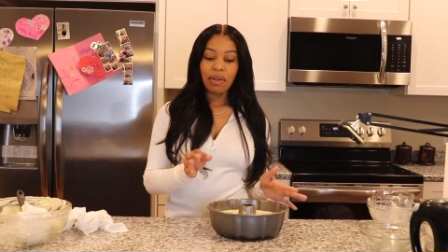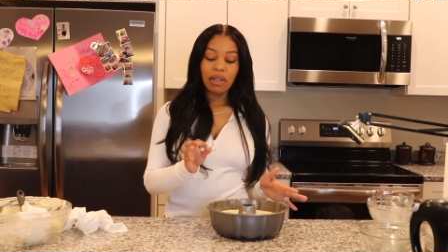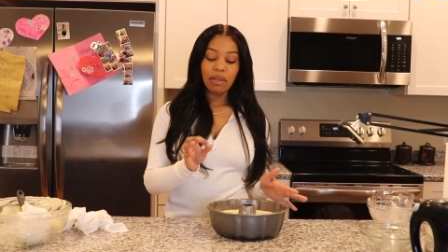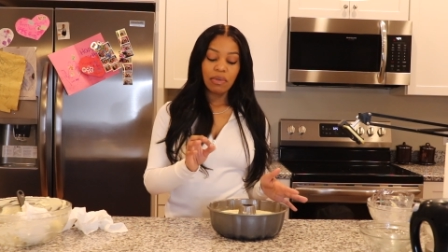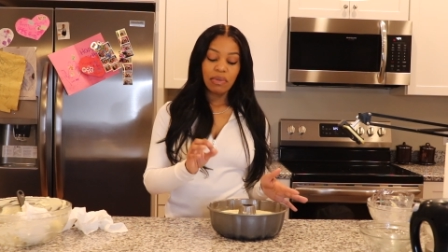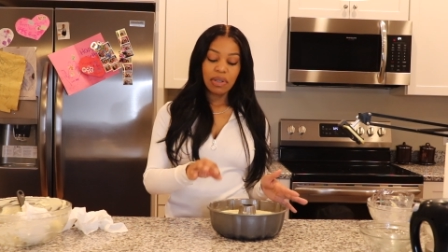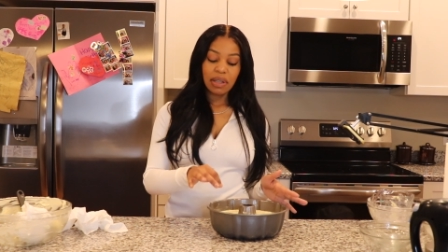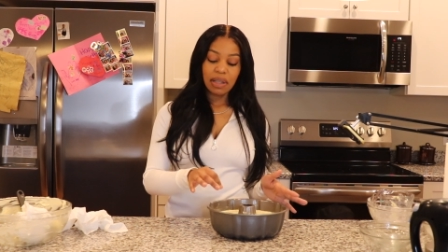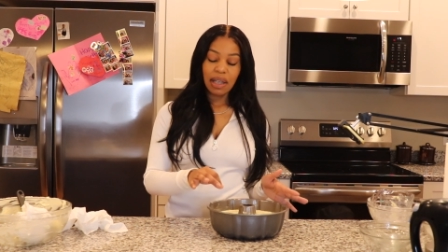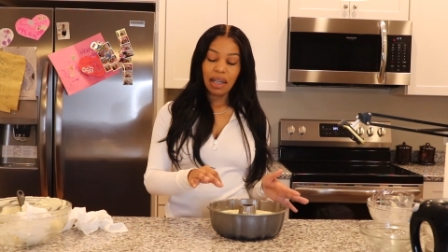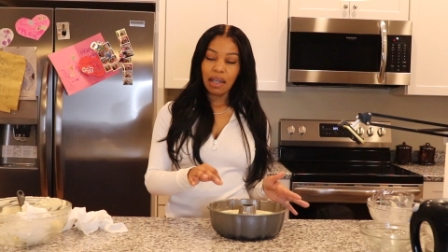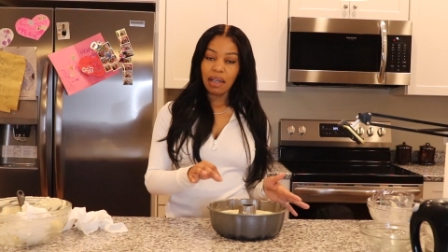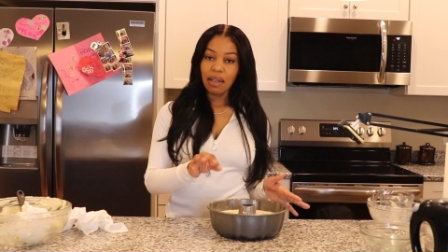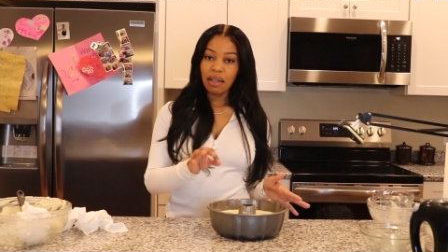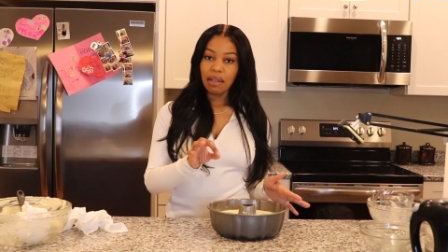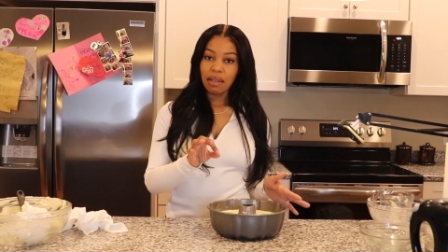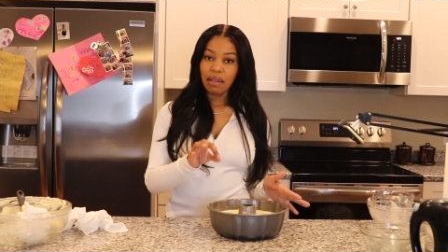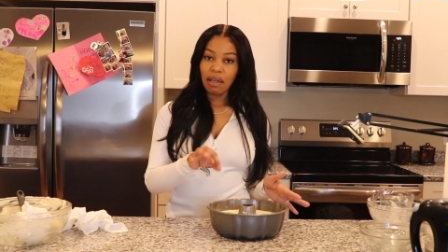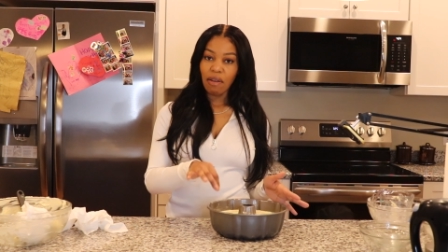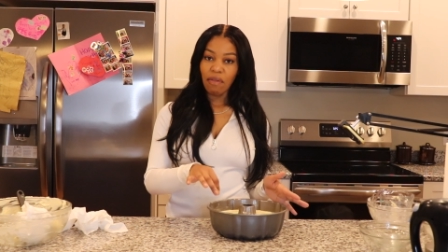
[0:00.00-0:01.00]
and you stick
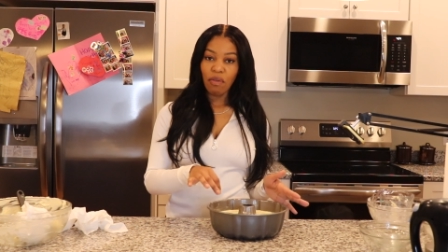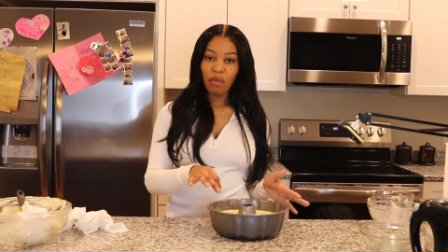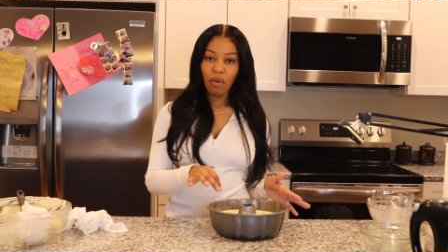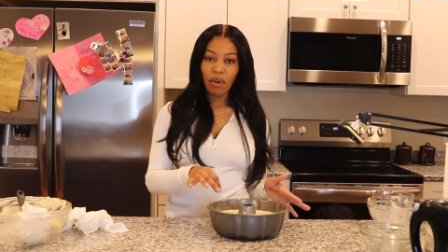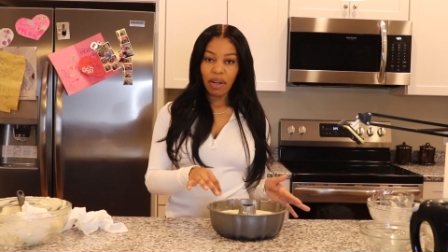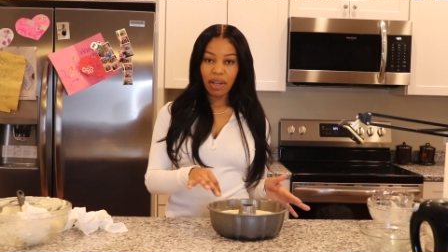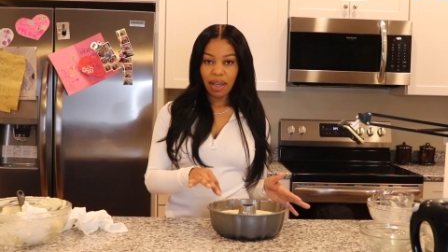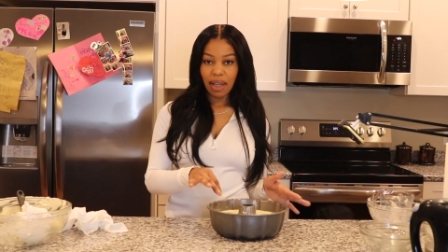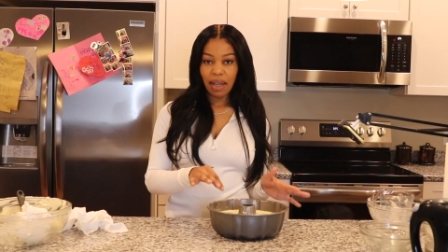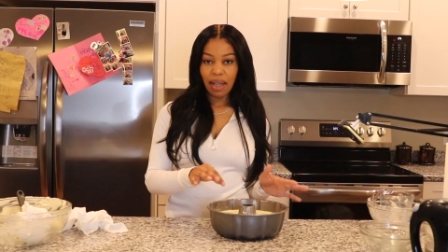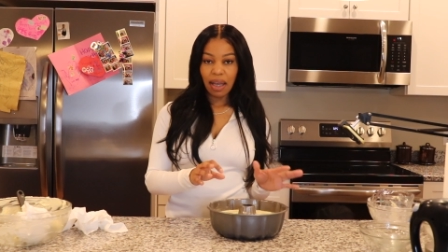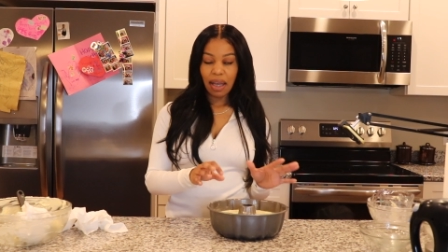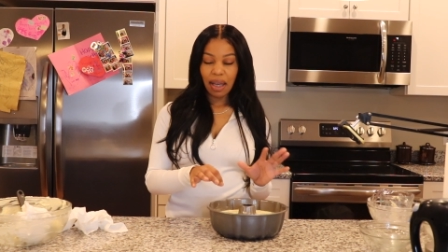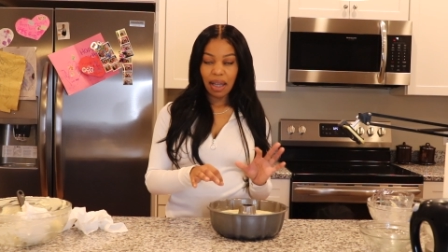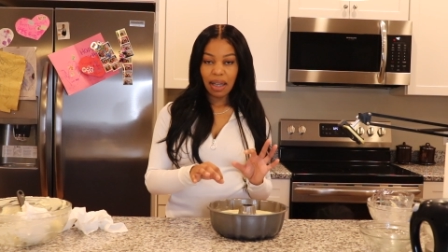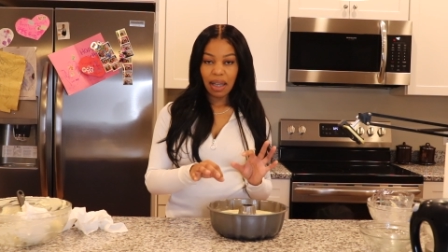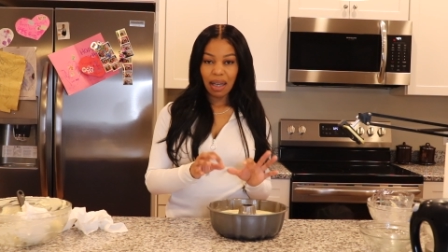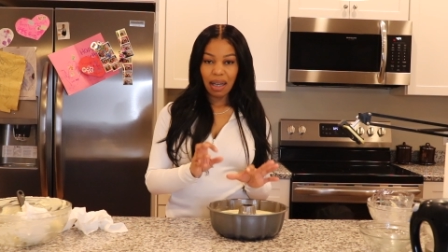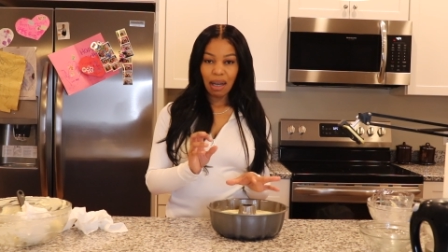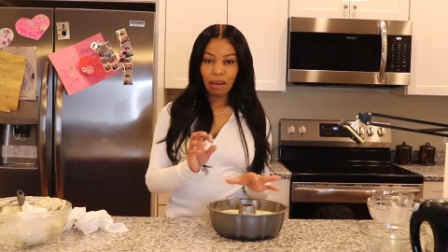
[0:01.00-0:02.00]
a fork in it,
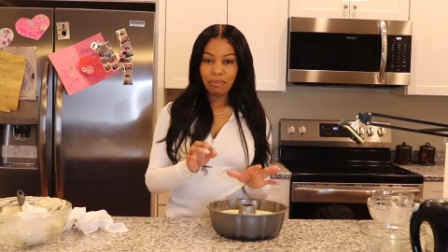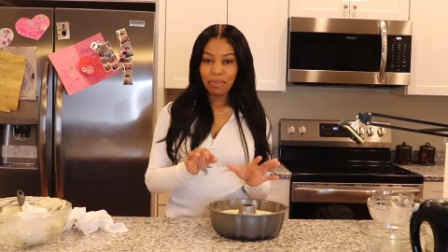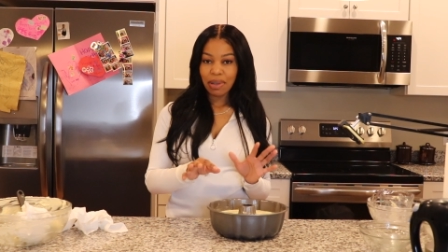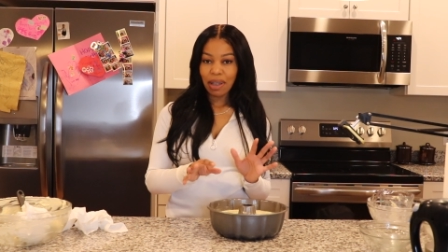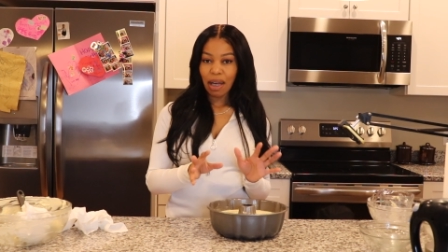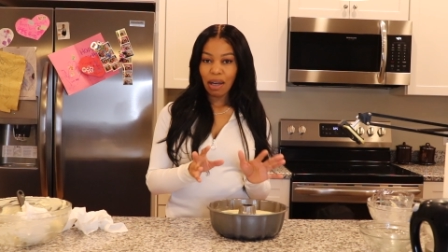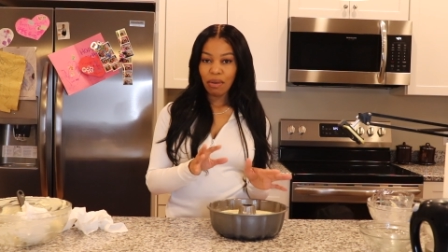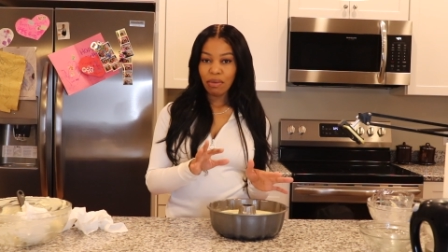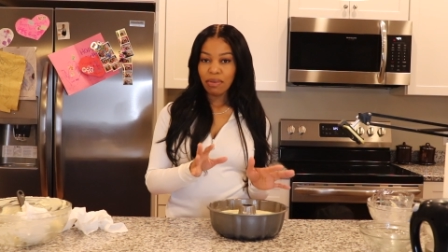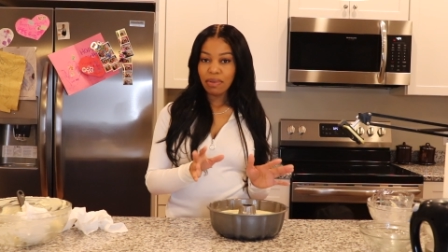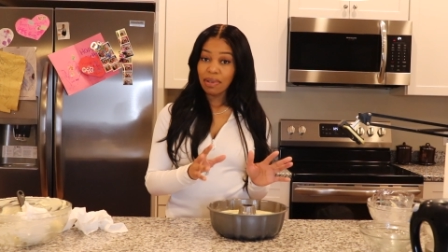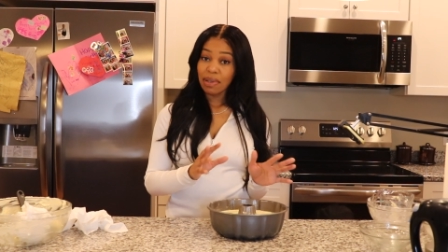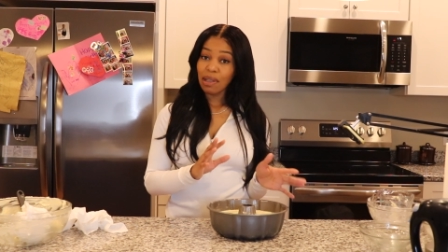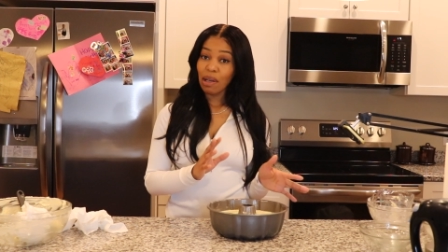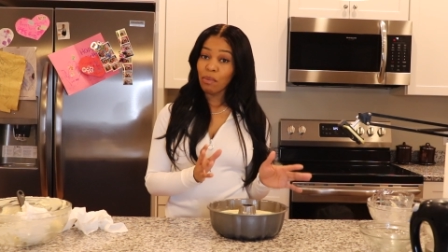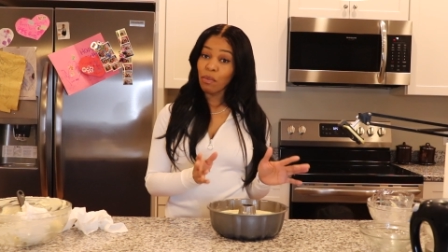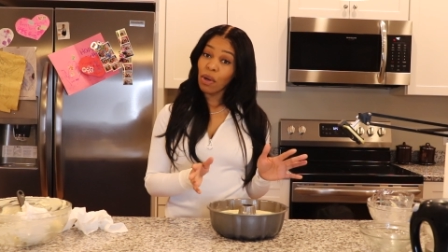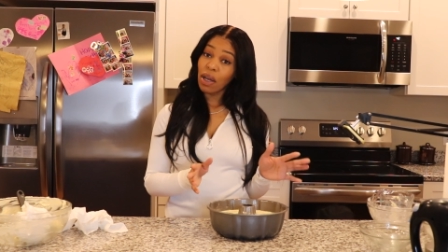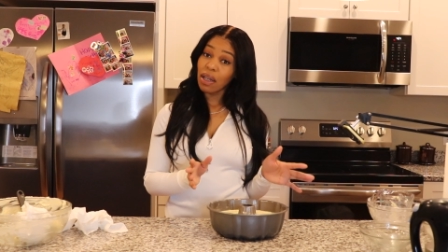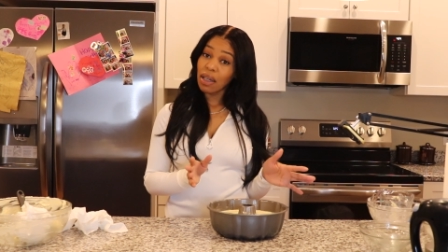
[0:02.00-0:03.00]
and it comes out
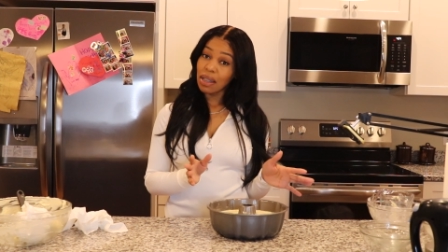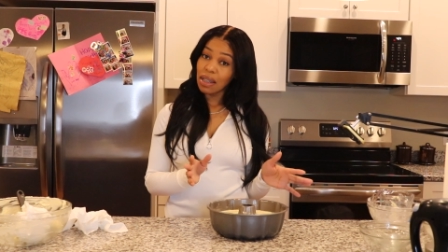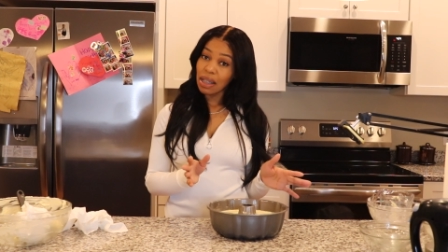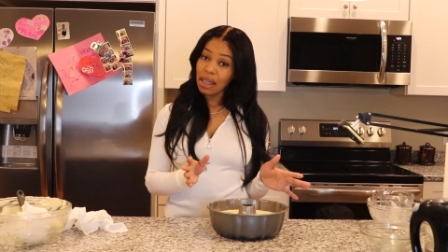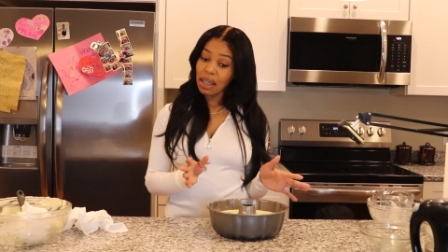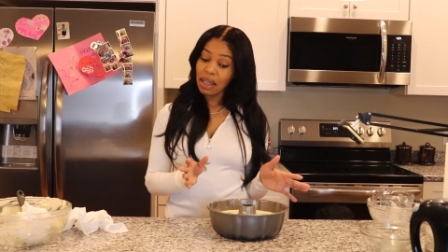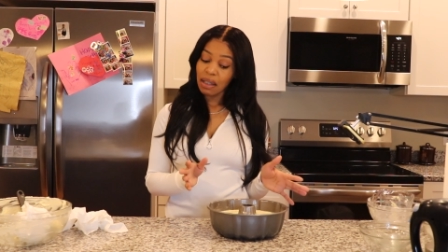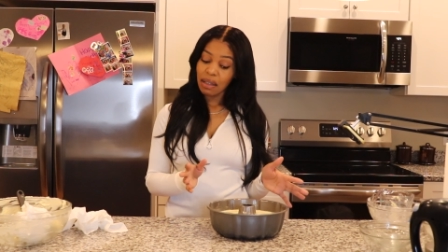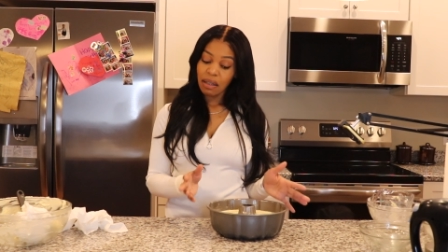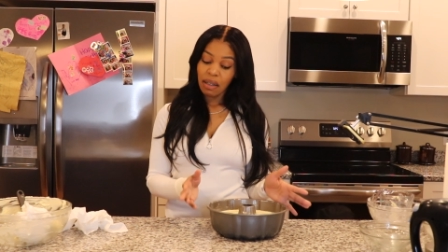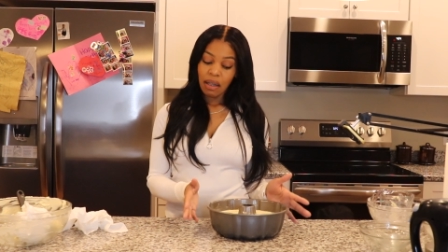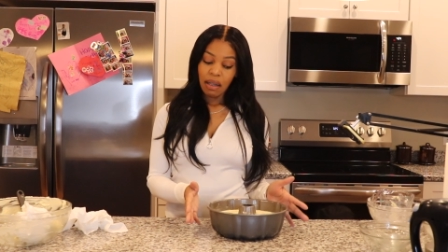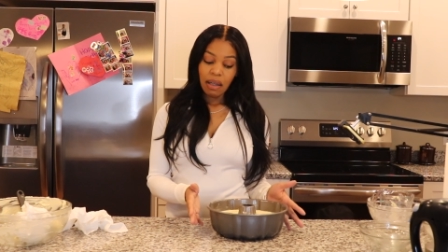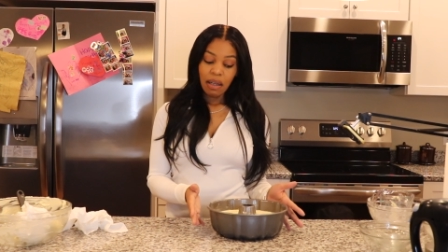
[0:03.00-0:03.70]
somewhat clean,